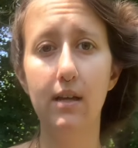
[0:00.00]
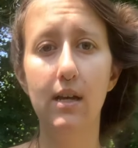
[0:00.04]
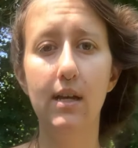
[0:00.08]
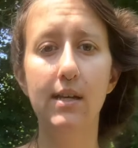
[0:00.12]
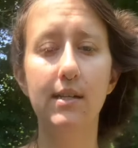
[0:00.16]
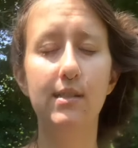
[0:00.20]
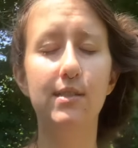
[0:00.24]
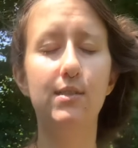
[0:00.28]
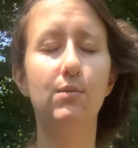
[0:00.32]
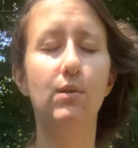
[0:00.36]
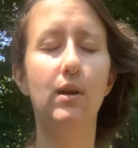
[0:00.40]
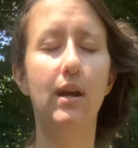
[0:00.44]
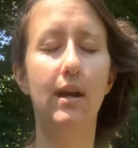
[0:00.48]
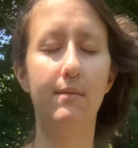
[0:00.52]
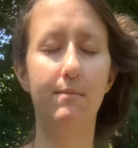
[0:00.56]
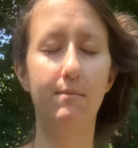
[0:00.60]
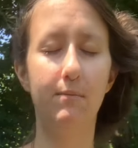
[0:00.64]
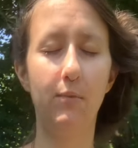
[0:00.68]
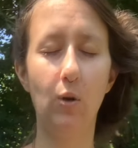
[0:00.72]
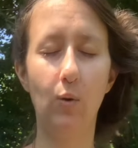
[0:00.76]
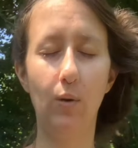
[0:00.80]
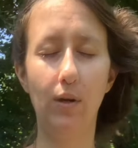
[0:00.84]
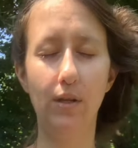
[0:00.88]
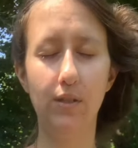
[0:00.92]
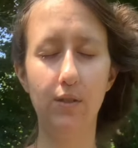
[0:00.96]
So I'm
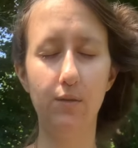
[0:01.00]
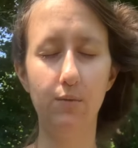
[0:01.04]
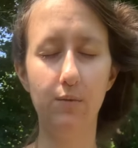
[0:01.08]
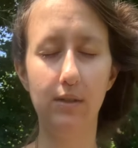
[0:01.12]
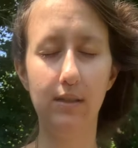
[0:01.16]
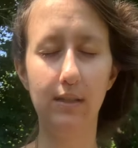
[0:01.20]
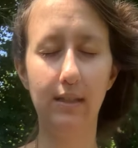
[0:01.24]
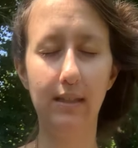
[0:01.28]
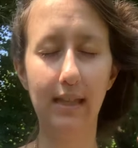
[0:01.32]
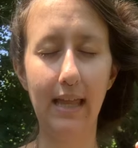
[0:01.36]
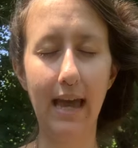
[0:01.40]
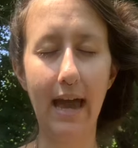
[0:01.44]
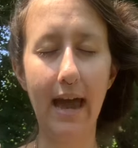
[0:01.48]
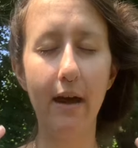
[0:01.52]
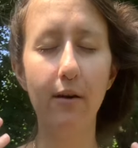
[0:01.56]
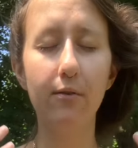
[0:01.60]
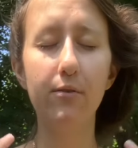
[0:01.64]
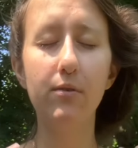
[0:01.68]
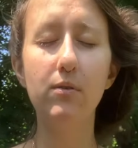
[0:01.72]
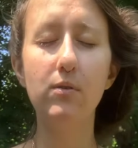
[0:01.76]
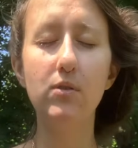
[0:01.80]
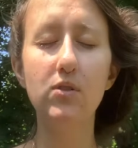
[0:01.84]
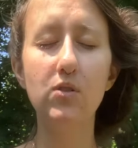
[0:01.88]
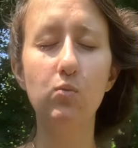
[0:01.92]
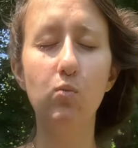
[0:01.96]
going to allow
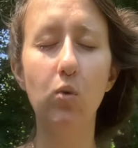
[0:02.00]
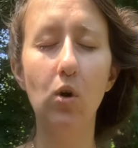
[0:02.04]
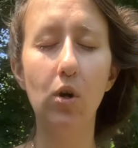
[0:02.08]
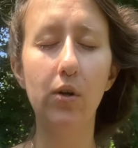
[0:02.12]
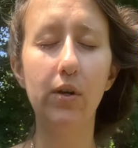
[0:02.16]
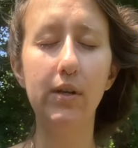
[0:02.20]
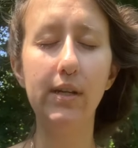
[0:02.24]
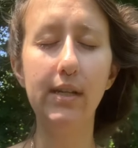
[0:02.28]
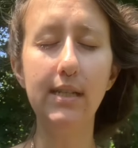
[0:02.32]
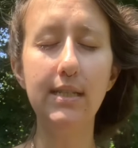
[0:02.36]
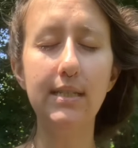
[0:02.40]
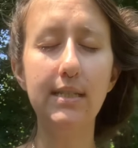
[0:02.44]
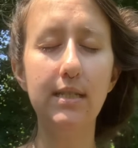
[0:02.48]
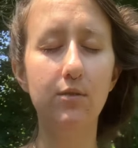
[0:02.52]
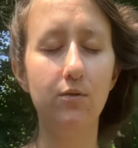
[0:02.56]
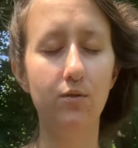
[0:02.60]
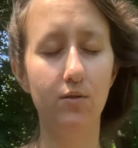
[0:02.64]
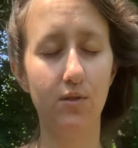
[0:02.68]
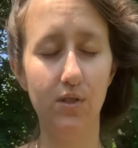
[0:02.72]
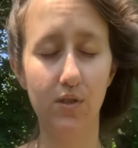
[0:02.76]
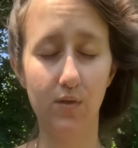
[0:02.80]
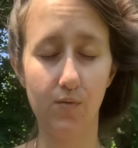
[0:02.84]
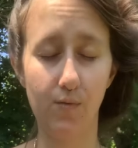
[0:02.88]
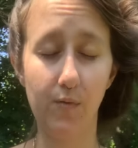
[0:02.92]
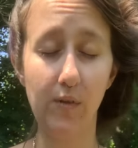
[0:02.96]
those worries and
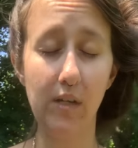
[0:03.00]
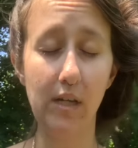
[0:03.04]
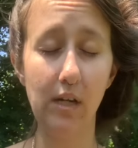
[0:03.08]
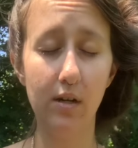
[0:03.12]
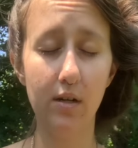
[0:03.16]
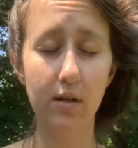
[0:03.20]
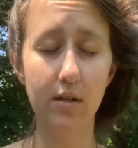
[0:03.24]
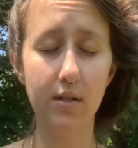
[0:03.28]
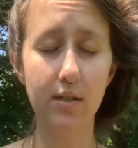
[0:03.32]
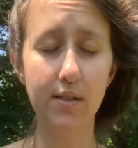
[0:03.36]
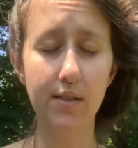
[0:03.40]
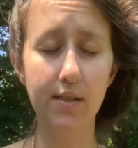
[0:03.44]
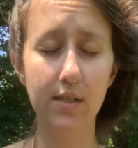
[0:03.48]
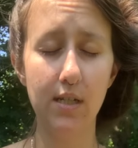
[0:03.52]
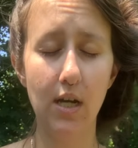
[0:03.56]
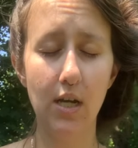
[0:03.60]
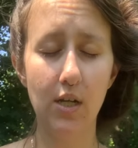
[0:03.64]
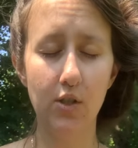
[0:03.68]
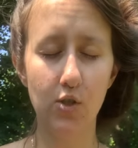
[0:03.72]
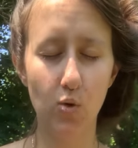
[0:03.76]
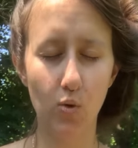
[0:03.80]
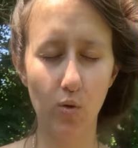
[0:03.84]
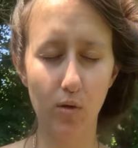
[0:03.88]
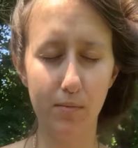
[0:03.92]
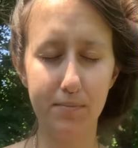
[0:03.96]
those fears
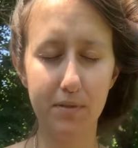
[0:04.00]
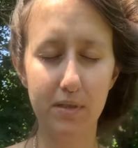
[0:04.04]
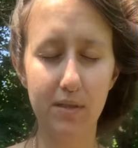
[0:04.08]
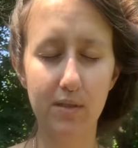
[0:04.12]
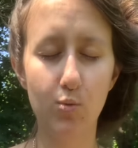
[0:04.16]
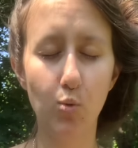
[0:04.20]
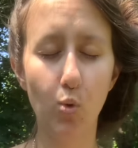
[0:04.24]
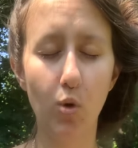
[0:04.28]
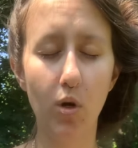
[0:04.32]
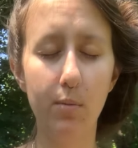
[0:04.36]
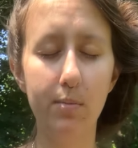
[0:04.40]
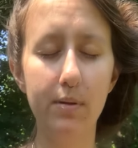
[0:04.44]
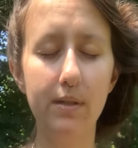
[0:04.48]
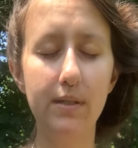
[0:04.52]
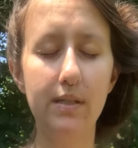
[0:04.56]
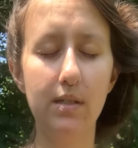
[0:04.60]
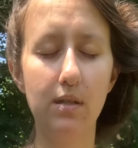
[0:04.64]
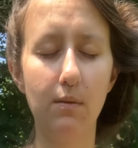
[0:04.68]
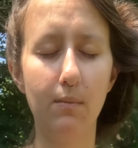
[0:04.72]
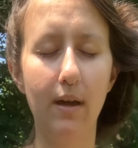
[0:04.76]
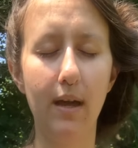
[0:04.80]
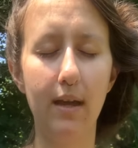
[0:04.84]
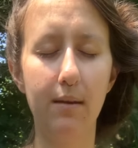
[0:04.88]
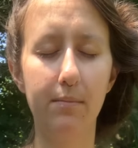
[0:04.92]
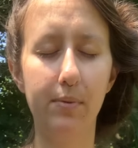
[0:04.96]
to absorb into
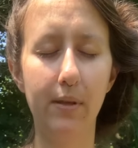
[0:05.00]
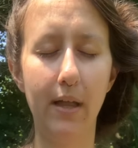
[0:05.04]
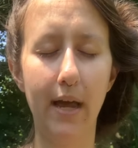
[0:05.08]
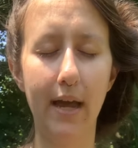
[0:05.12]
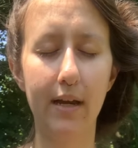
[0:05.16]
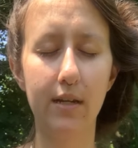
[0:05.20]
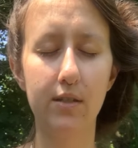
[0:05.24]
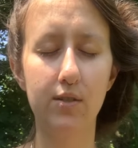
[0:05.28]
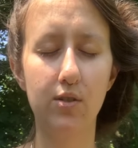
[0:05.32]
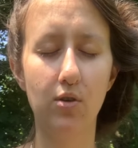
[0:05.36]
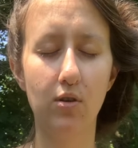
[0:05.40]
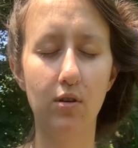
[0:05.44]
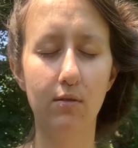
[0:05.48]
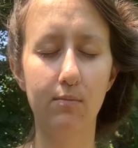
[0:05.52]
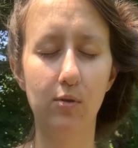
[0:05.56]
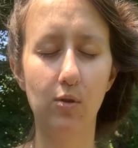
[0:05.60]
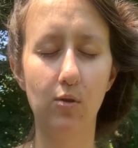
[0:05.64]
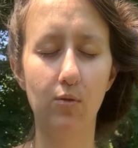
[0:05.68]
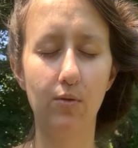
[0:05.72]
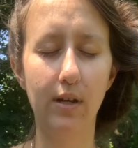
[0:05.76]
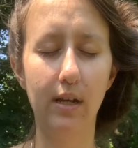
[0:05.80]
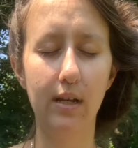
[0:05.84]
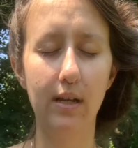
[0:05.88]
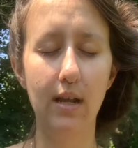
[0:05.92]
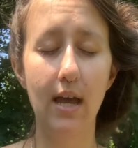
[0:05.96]
my black
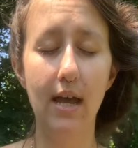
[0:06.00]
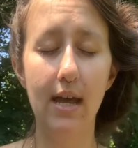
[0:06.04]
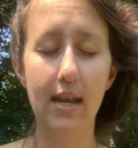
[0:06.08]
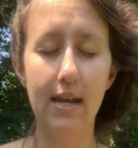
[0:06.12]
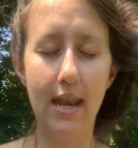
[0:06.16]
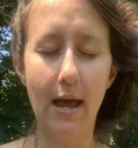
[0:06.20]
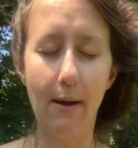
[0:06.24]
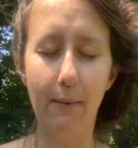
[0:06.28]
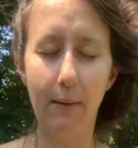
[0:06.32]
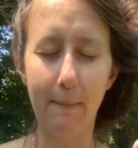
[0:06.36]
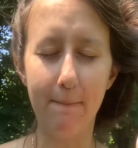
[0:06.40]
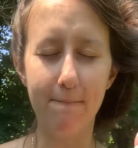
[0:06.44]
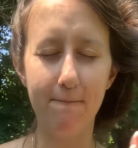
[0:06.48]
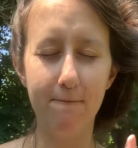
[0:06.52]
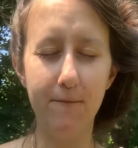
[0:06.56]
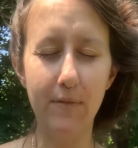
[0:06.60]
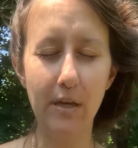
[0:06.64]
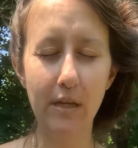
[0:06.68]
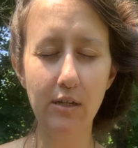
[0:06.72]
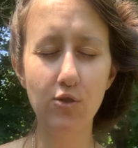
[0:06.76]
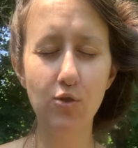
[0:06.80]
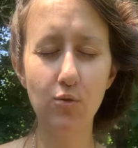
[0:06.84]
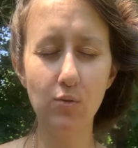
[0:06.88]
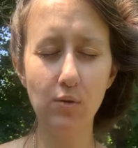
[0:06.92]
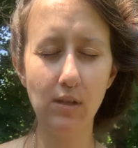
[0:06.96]
tourmaline. Now I'm
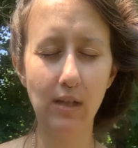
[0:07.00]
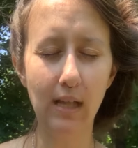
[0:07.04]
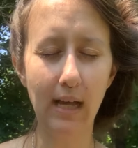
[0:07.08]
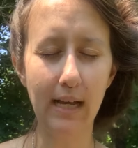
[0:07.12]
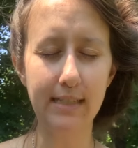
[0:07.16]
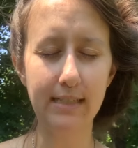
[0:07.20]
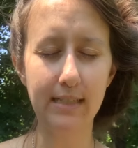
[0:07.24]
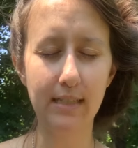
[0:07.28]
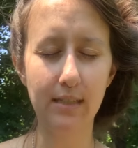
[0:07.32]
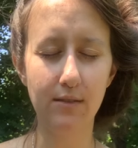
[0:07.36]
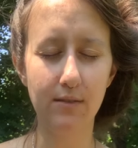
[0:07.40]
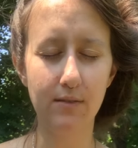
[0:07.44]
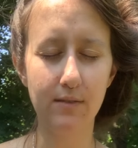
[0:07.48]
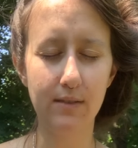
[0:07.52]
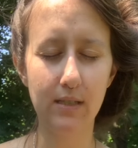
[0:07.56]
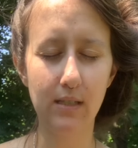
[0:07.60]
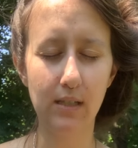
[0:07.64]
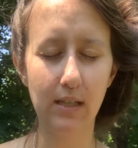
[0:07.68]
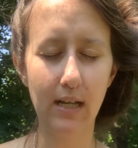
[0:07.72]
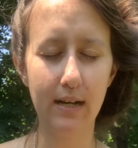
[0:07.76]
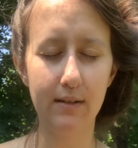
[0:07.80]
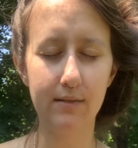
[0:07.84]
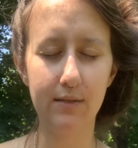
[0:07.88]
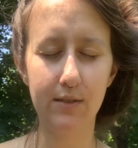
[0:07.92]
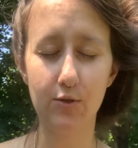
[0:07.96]
visualizing those
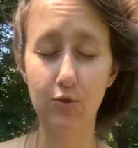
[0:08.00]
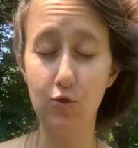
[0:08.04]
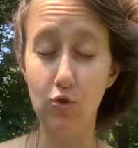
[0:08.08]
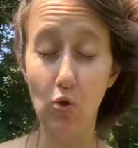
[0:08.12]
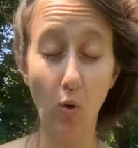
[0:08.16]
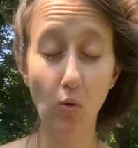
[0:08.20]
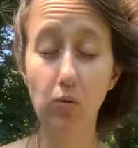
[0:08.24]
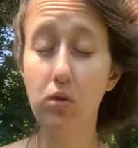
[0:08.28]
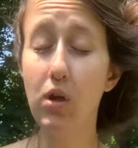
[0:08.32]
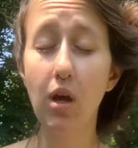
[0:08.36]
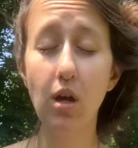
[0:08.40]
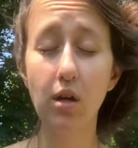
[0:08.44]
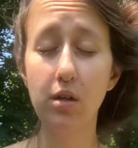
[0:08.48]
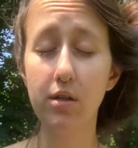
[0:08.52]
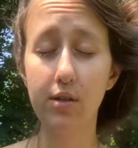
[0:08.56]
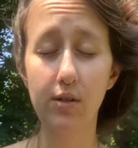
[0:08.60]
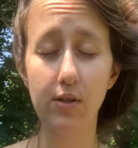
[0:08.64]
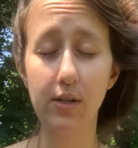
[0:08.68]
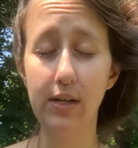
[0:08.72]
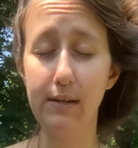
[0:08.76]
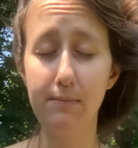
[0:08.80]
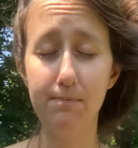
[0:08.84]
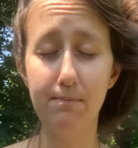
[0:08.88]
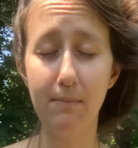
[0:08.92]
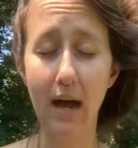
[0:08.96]
clouds are no longer
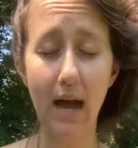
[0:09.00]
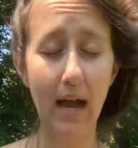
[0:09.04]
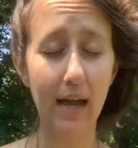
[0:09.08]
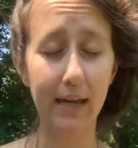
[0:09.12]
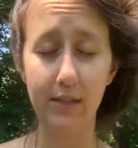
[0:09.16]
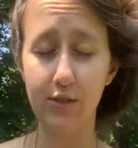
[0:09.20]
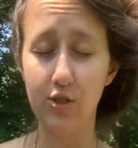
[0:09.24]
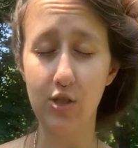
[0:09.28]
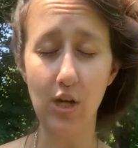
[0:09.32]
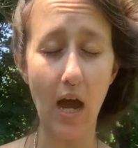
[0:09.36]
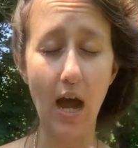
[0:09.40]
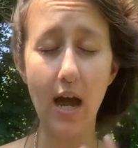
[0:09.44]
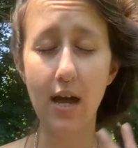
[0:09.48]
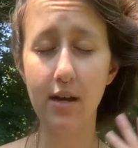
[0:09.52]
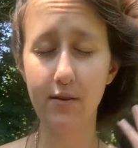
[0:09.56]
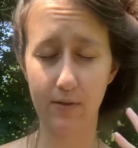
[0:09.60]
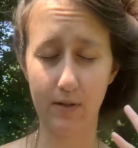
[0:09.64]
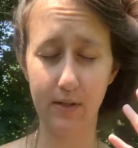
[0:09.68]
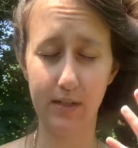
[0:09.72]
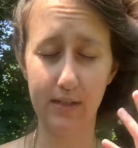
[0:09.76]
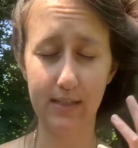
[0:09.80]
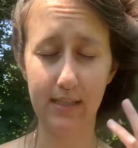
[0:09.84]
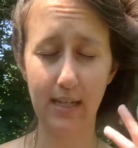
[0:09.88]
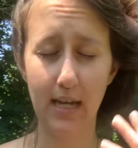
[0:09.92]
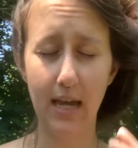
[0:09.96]
in my
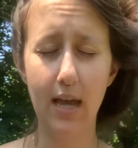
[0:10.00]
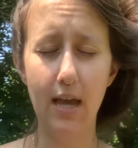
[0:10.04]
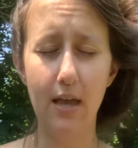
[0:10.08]
chakras.